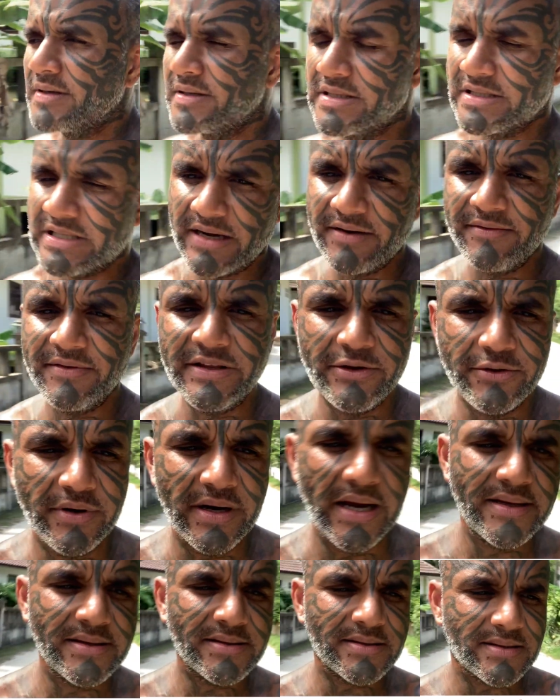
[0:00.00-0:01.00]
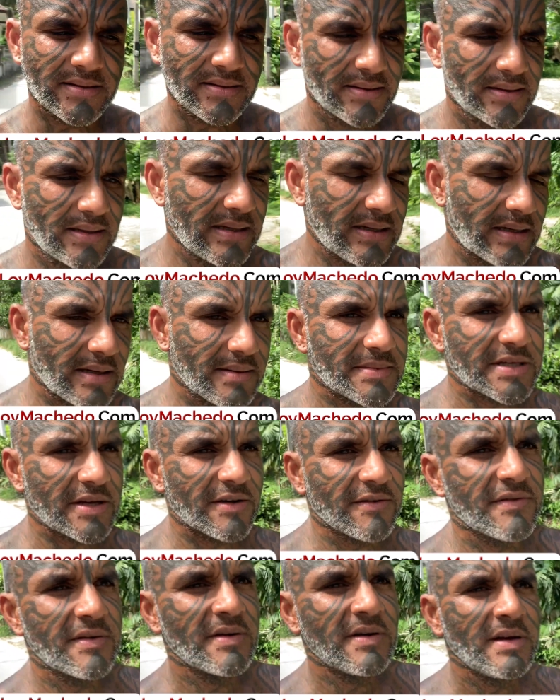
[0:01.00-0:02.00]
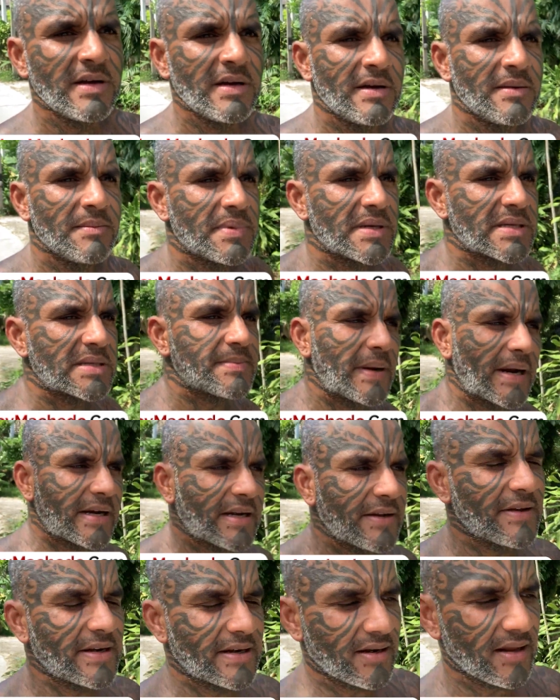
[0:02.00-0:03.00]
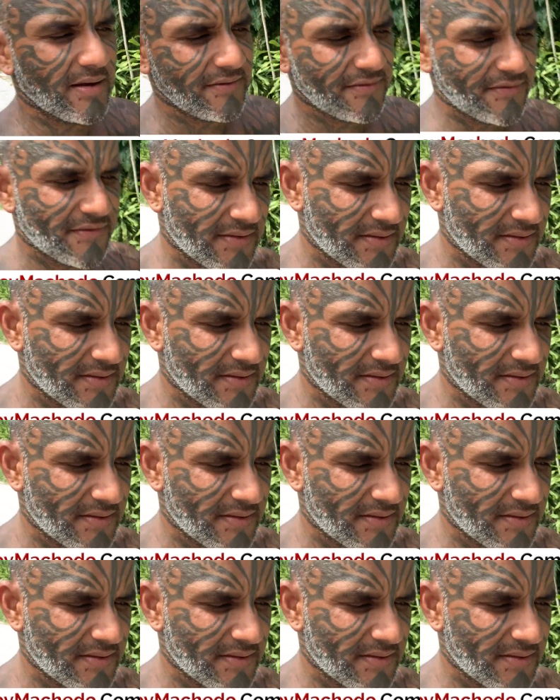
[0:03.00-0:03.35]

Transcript: share with you guys in terms of perspective and life.